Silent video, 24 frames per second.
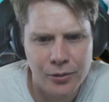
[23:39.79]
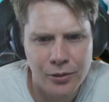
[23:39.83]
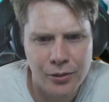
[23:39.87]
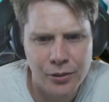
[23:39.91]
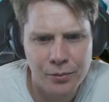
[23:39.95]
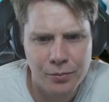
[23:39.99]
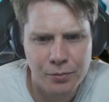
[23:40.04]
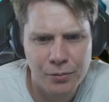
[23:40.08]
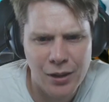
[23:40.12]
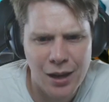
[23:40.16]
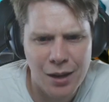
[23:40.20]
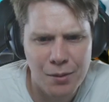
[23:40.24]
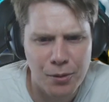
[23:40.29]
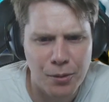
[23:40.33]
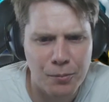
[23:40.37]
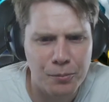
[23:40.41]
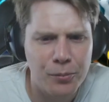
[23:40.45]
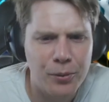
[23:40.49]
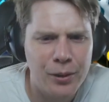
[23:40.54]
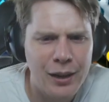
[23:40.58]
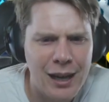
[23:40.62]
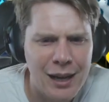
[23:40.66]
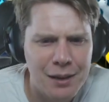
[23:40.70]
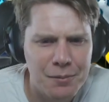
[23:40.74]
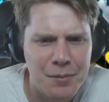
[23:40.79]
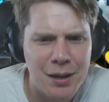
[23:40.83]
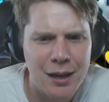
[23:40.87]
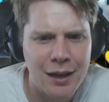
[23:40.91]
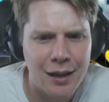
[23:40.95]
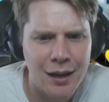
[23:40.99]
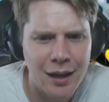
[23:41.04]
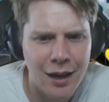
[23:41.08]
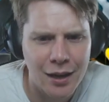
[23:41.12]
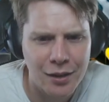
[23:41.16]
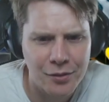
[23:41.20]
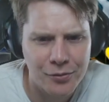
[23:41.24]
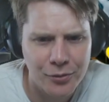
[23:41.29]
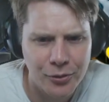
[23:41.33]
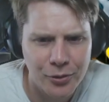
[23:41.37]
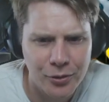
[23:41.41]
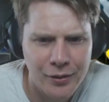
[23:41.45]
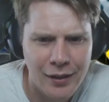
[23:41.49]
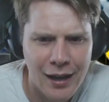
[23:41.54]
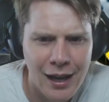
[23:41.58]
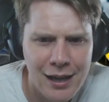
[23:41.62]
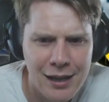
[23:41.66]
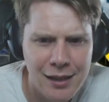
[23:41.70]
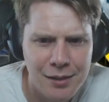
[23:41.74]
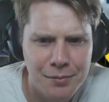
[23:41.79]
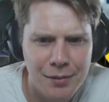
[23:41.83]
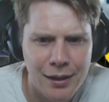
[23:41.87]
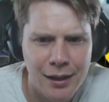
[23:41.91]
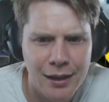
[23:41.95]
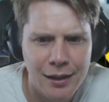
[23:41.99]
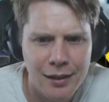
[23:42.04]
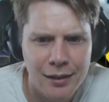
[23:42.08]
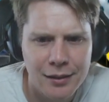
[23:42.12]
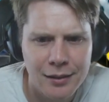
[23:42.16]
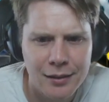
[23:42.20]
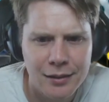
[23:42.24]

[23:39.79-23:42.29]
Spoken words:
Come on, bring out Mega Gardevoir. Take him down.